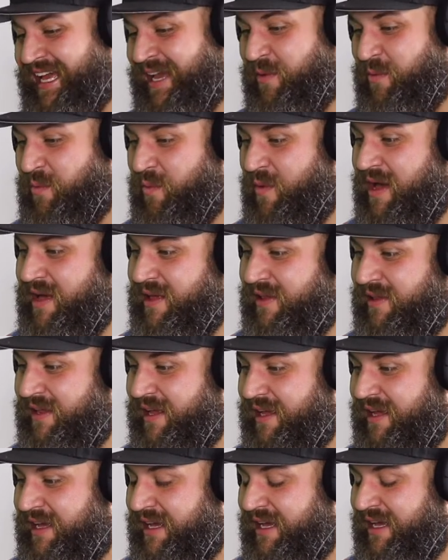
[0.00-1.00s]
Well,
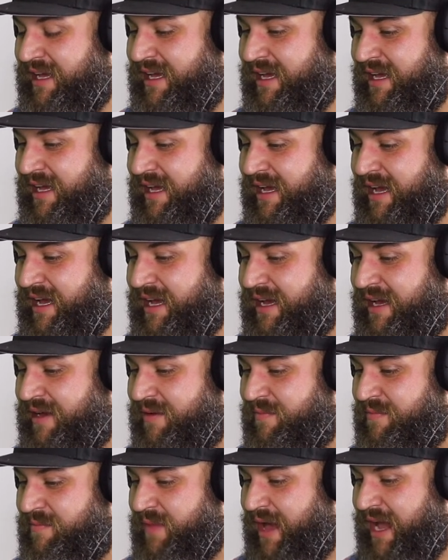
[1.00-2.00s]

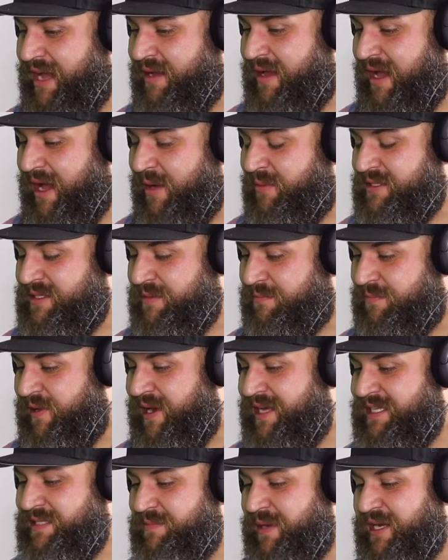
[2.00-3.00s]
I was
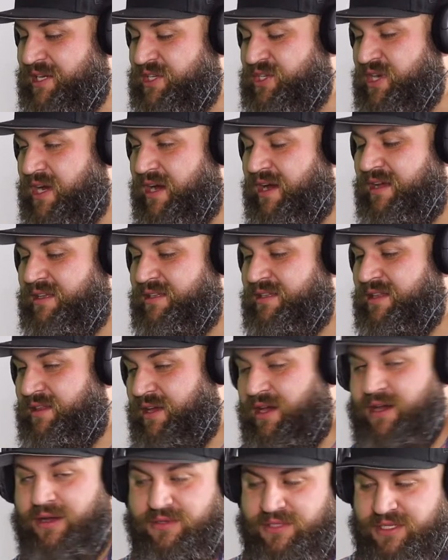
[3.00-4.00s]
impressed by Sean, the
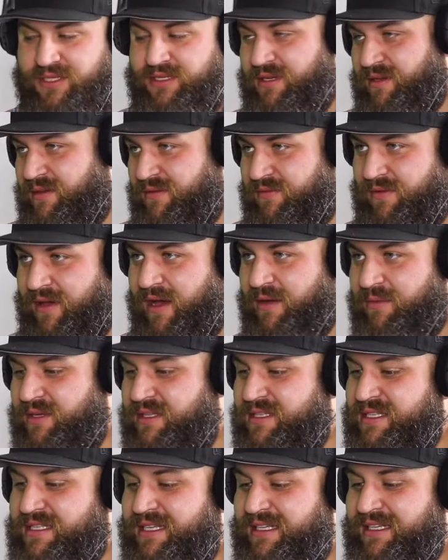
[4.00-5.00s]
host of Hot
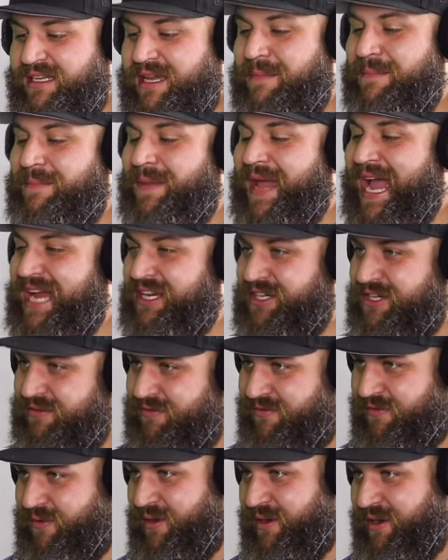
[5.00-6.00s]
Ones, compassion
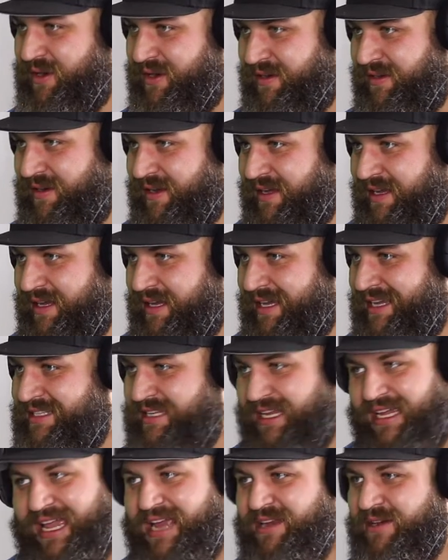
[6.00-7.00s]
for her. He's like,
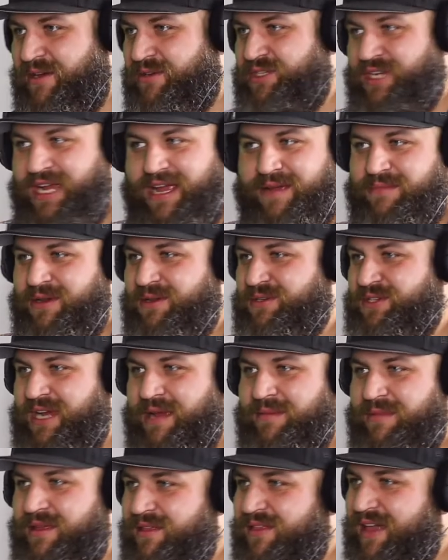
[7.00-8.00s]
"Hey, no shame, no
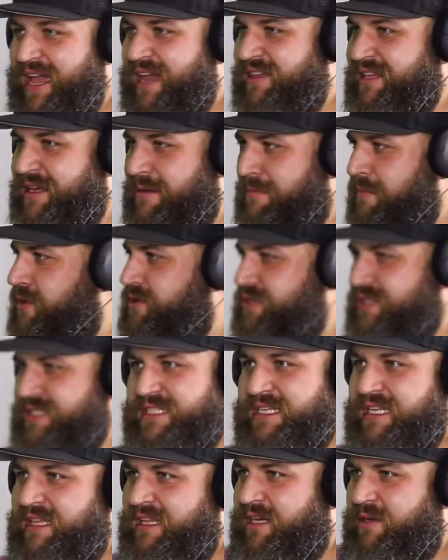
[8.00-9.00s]
shame." And then they had the
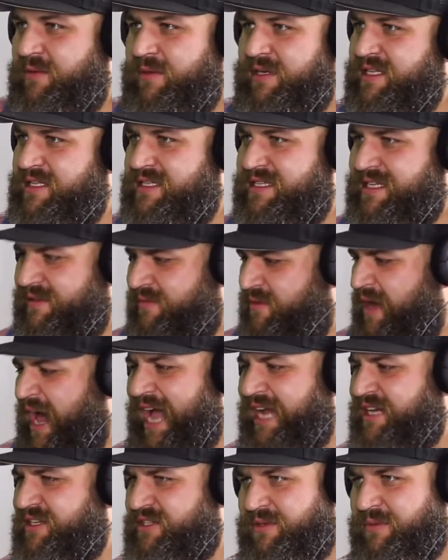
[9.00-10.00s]
emergency liquids and
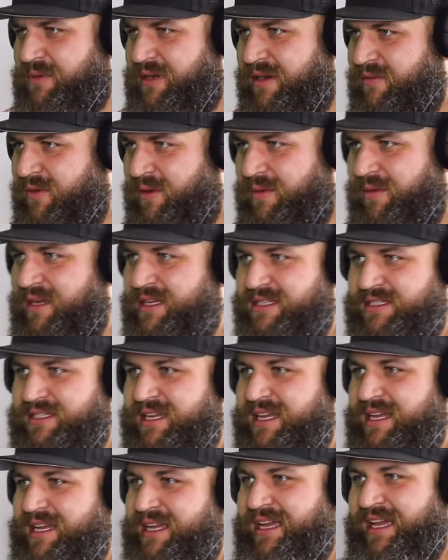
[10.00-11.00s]
ice or whatever it was. Yeah.
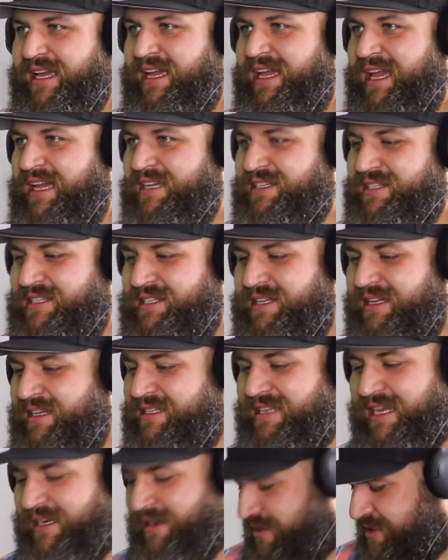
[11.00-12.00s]
And he's
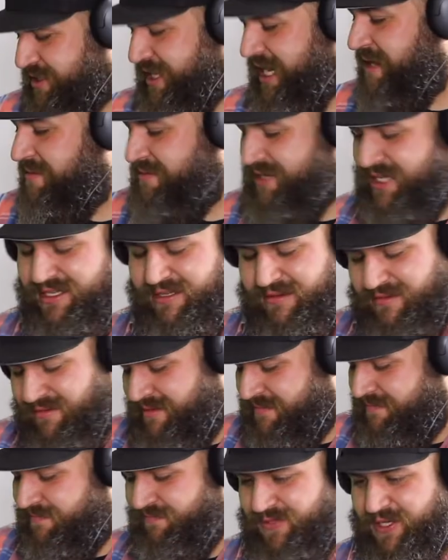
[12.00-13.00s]
like, "No shame, just
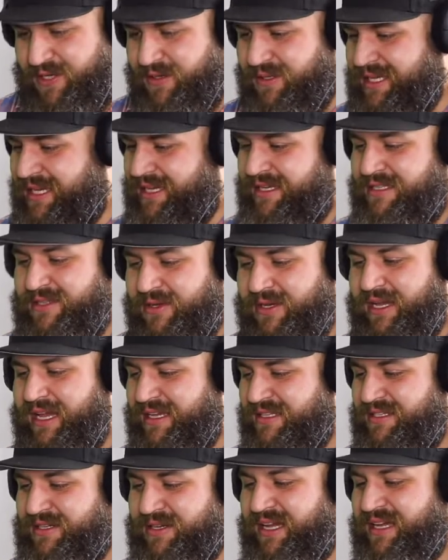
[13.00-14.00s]
do your thing. It's okay,
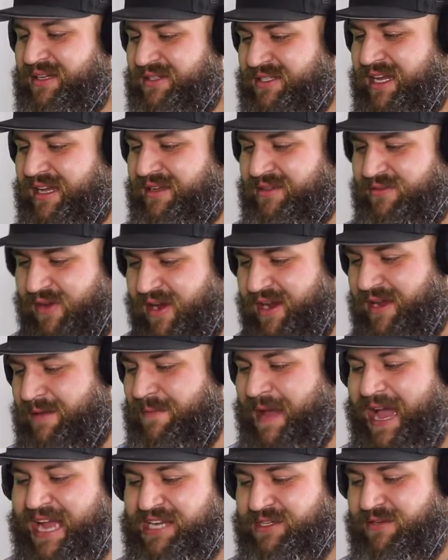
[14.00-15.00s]
it's okay, it's okay." He's very
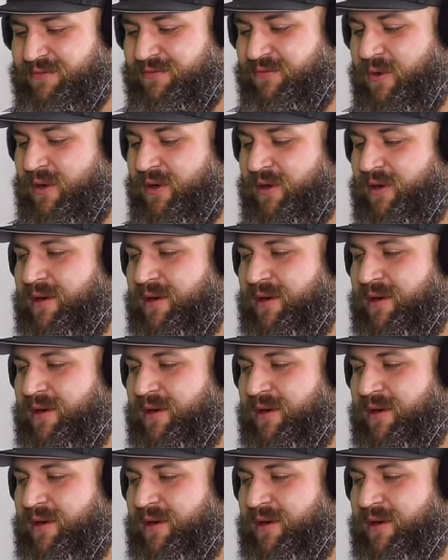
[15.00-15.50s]
compassionate for her.